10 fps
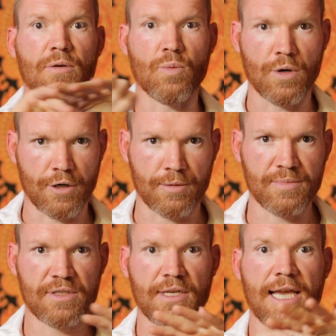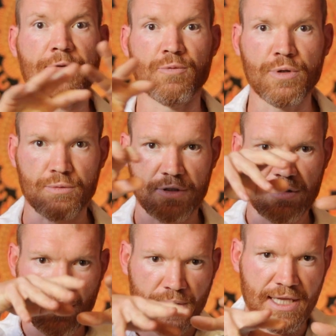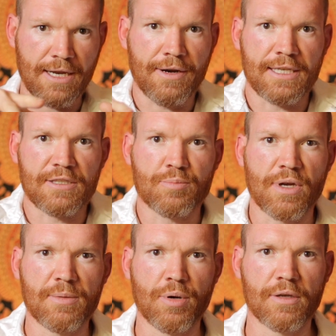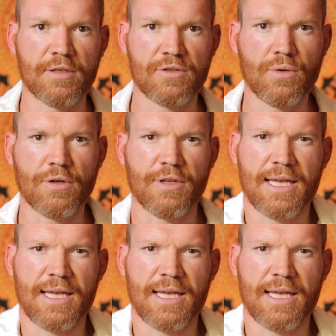worms, and roots go in there and spread apart the soil